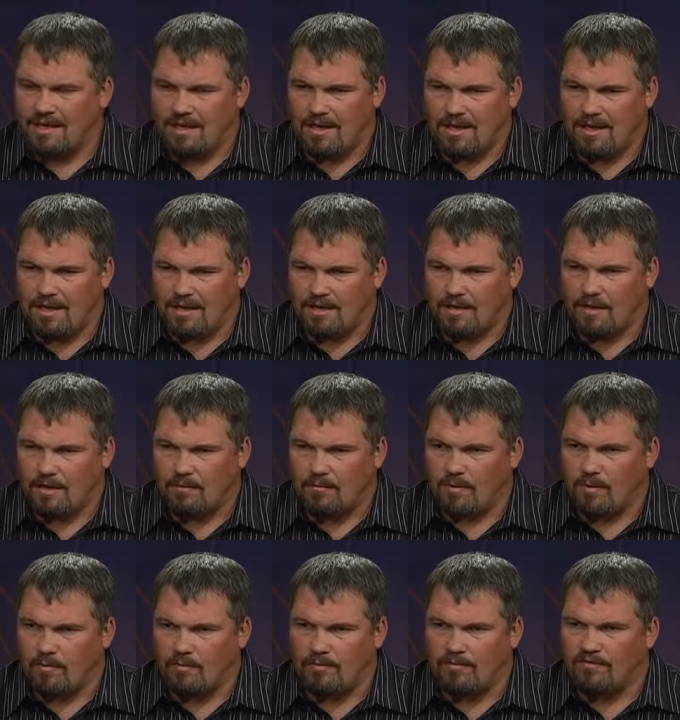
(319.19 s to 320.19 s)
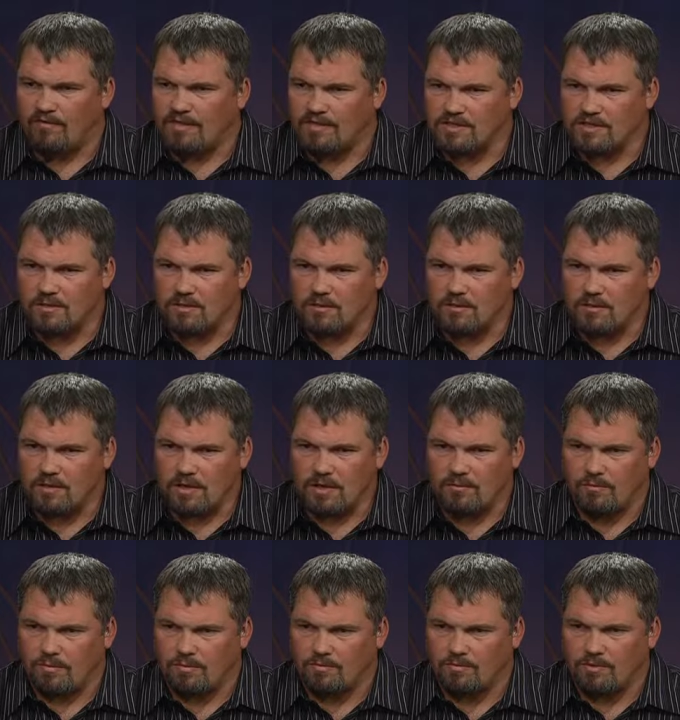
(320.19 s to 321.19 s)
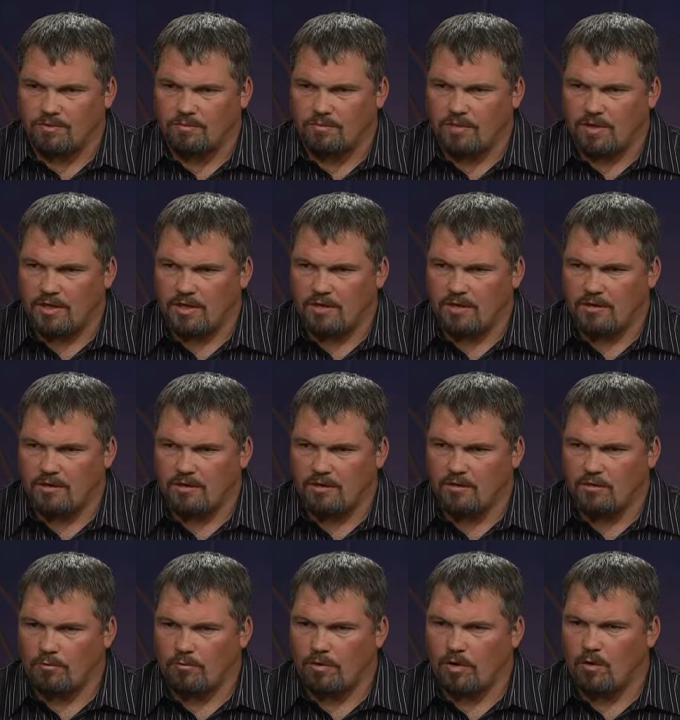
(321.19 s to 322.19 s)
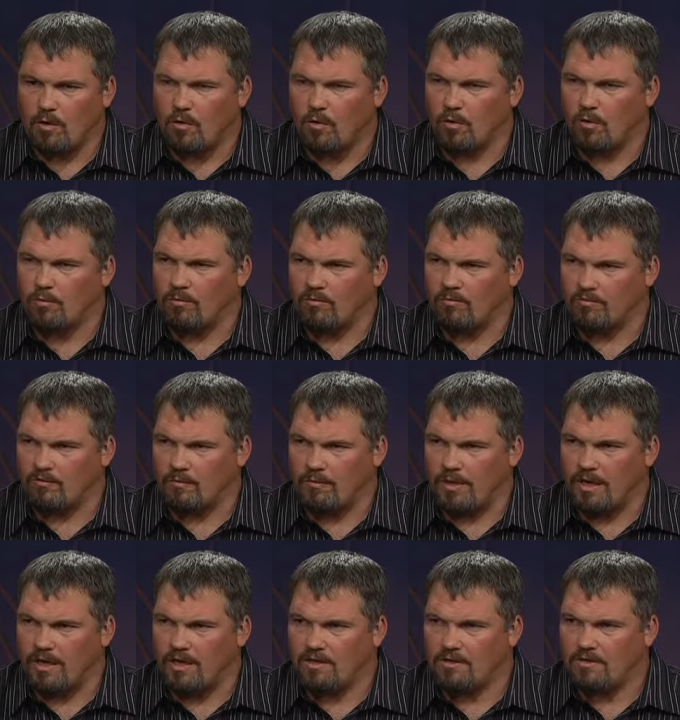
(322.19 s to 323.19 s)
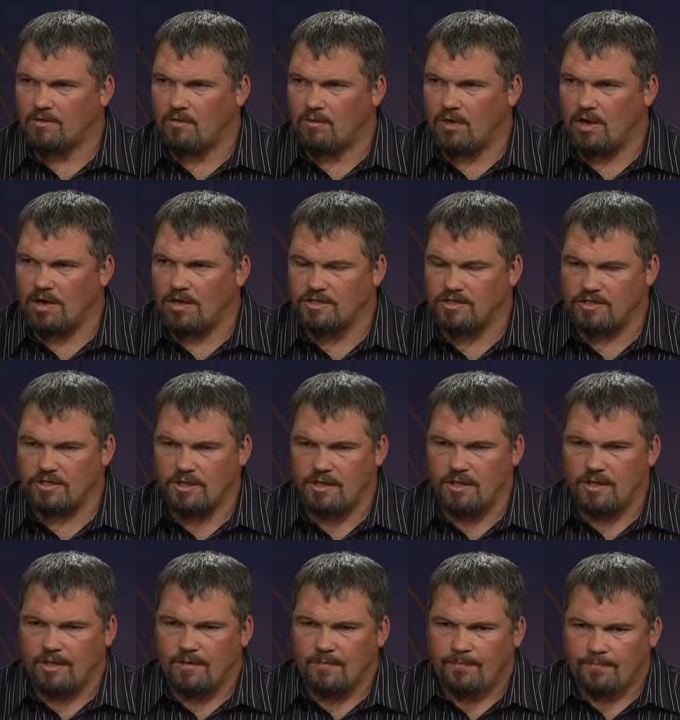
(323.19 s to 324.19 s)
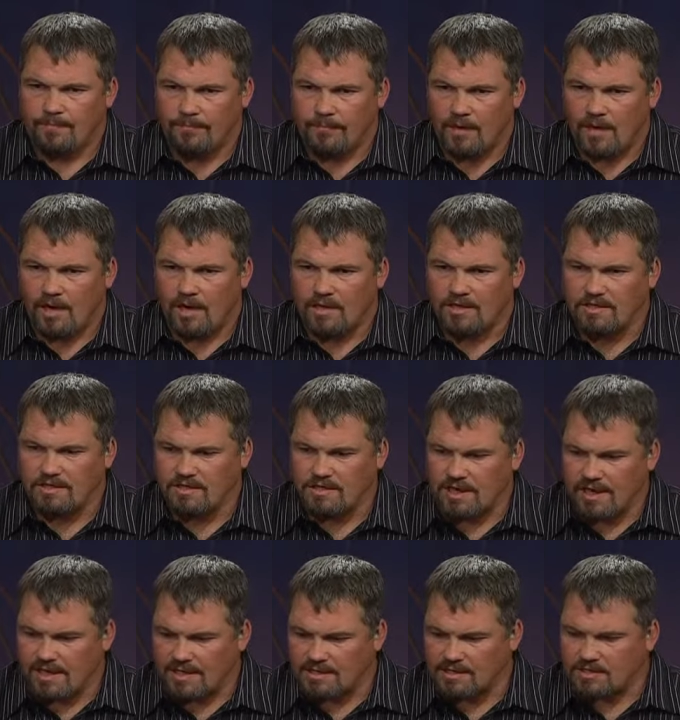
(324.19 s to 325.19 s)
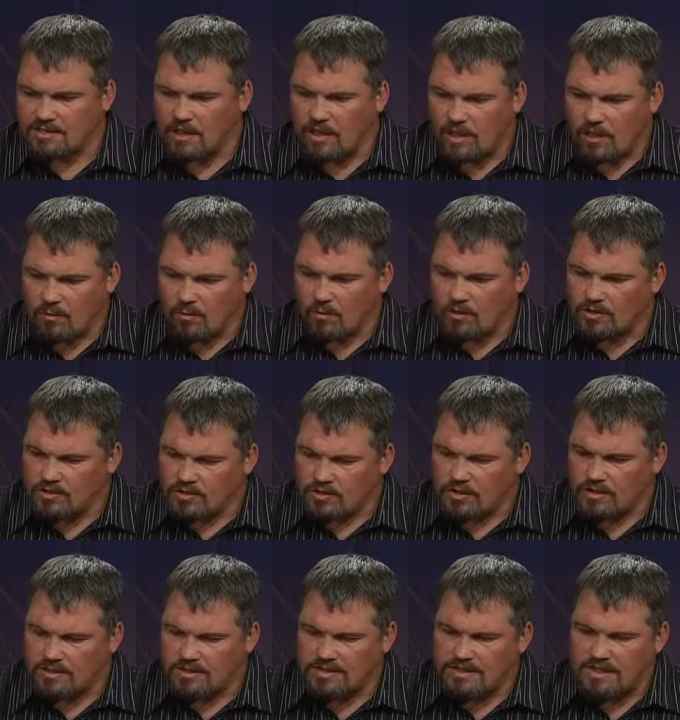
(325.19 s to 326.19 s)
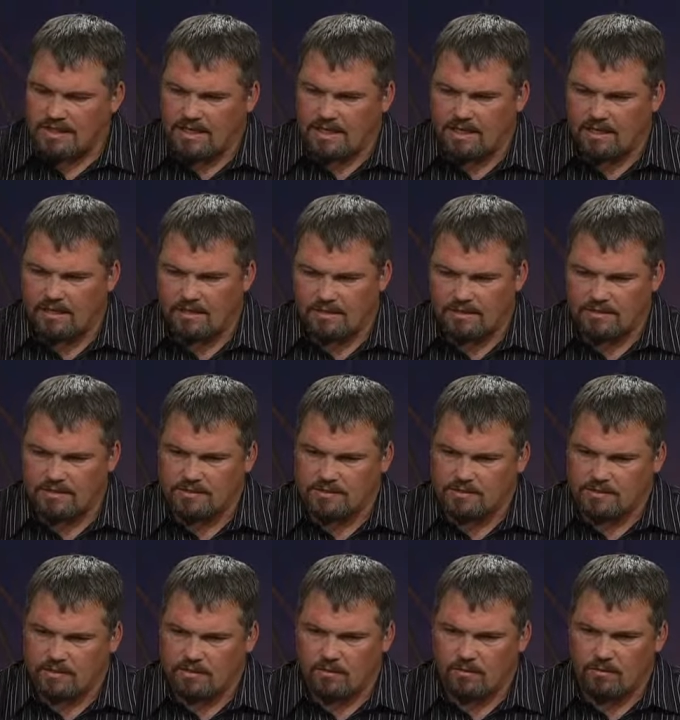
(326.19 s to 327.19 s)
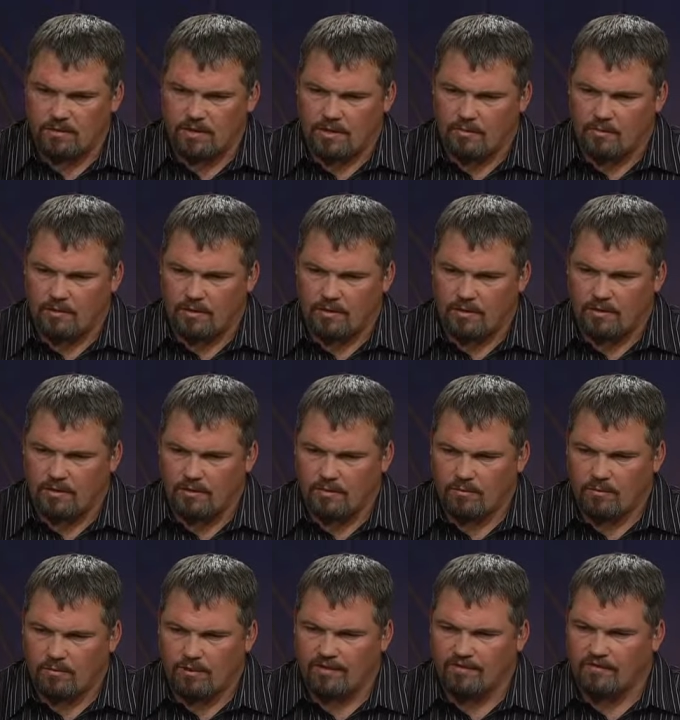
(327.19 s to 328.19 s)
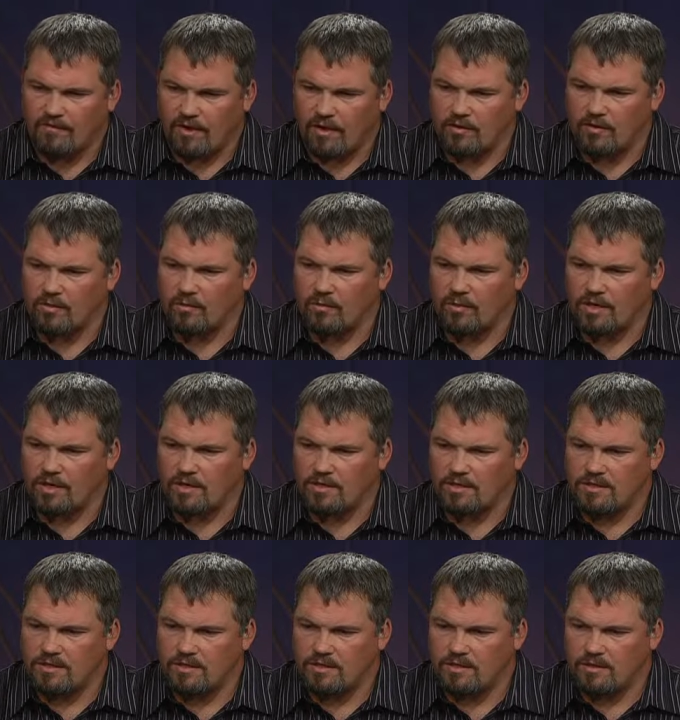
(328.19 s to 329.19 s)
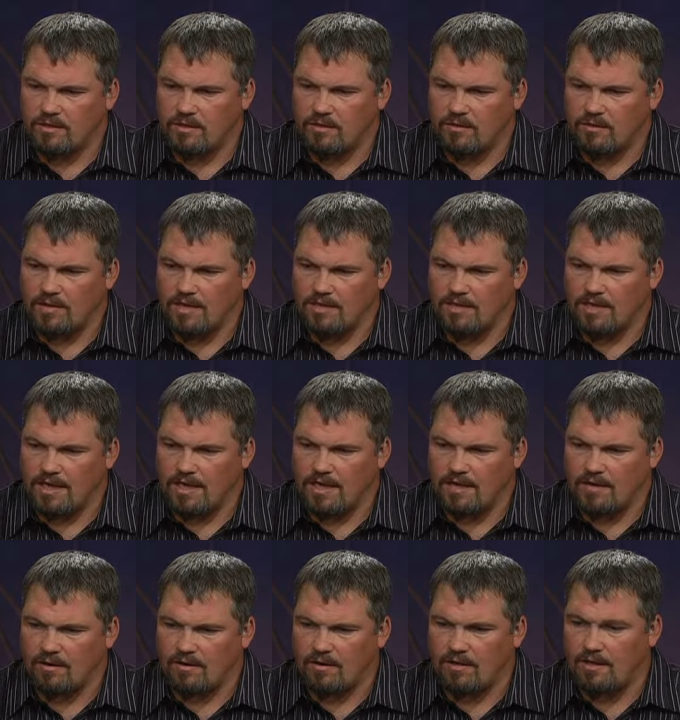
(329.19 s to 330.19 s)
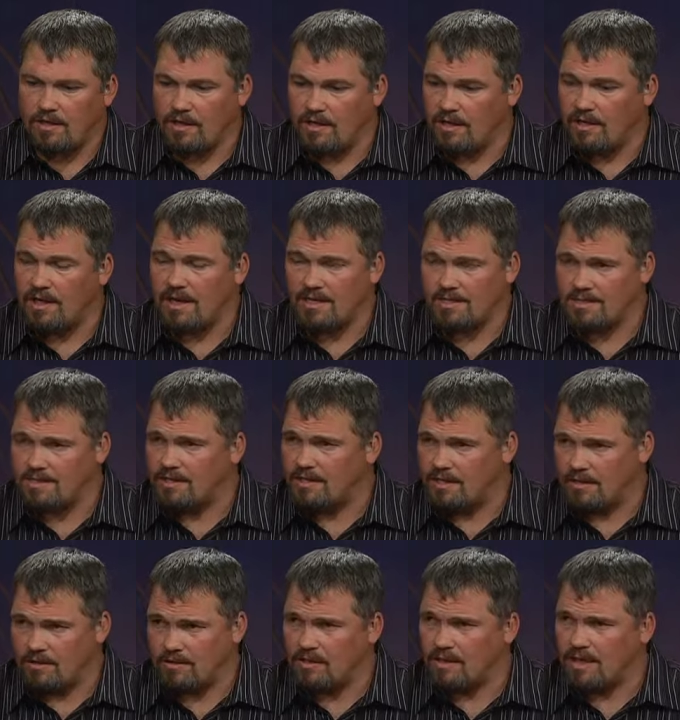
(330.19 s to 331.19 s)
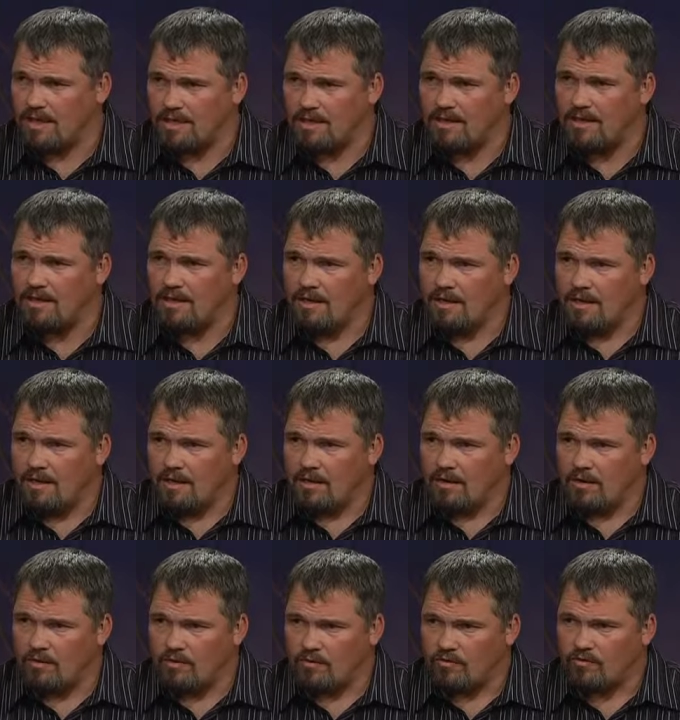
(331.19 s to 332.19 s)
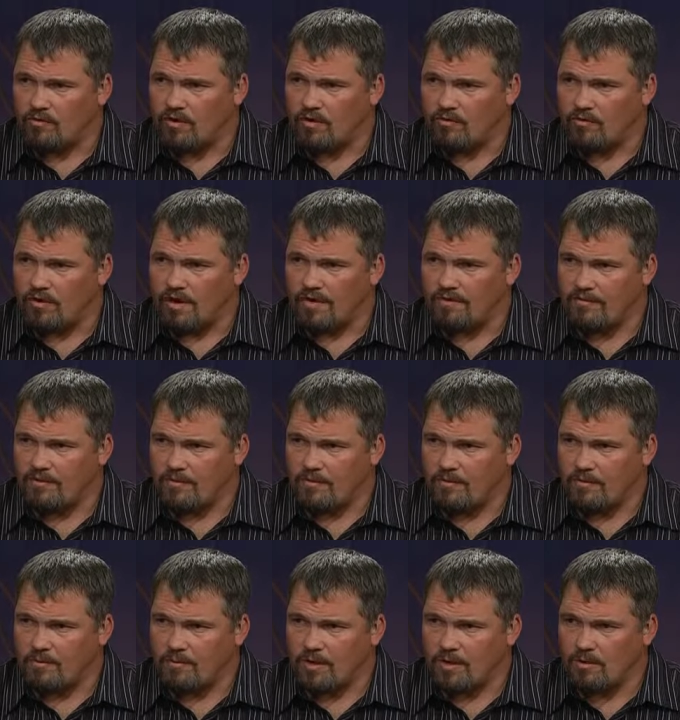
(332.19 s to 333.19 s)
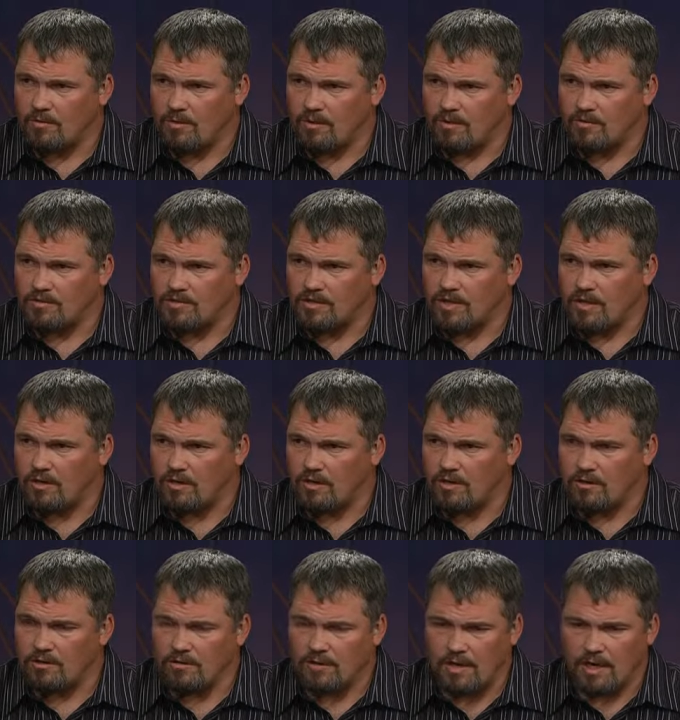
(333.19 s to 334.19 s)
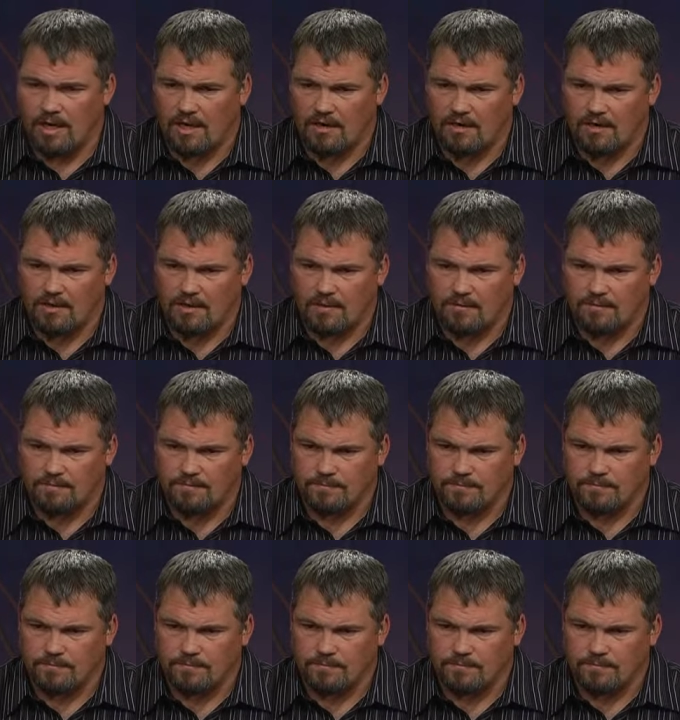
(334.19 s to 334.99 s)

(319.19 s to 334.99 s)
and um, they would be physical, and it would just be you know it'd be horrible for me to watch. And I just kind of saw what drugs did, and it's you know, and then when my father went, you know, he died, or he, he actually killed a lady, you know, a drunk driving when, when I was younger. And, um,